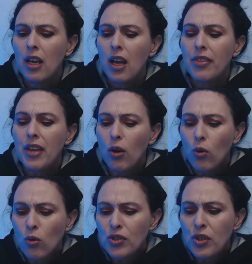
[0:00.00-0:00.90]
There
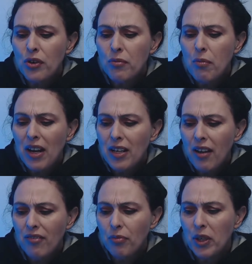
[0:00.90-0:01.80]
also may
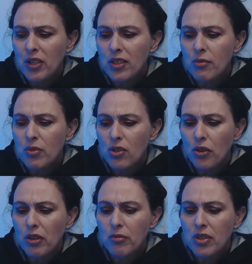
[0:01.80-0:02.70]
have been some
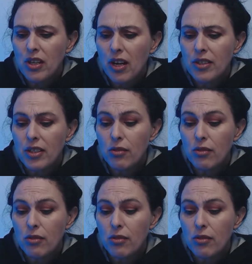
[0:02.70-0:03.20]
circumstances